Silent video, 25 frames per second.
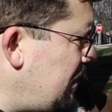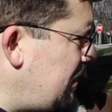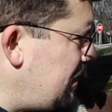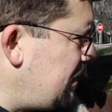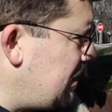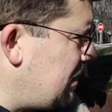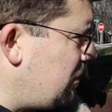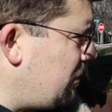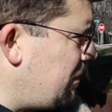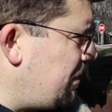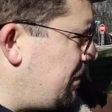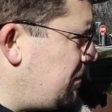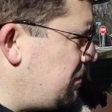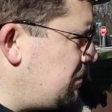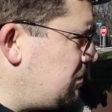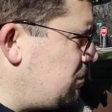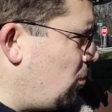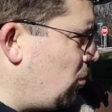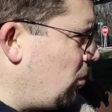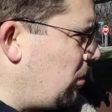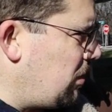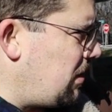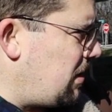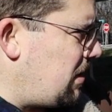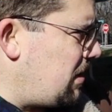That way there's
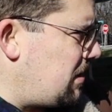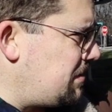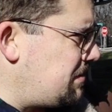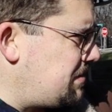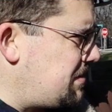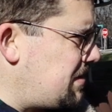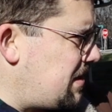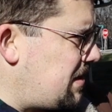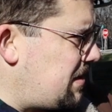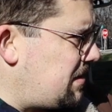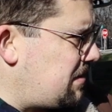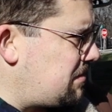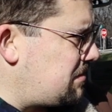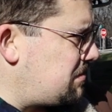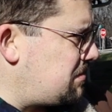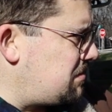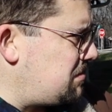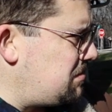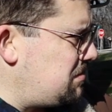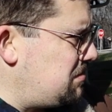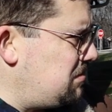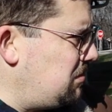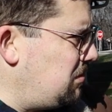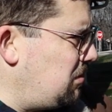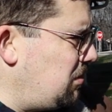more contact
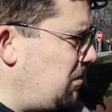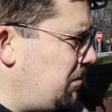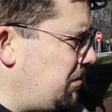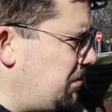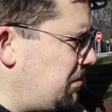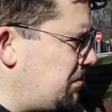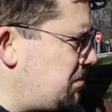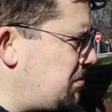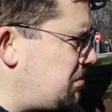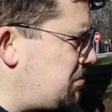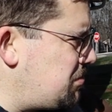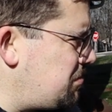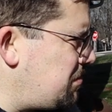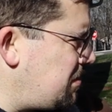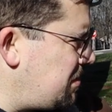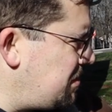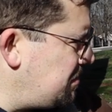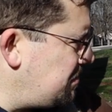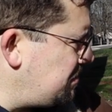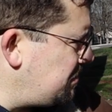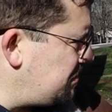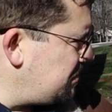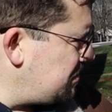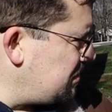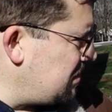on the
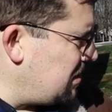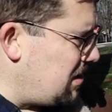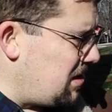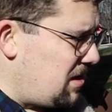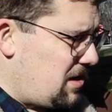struts.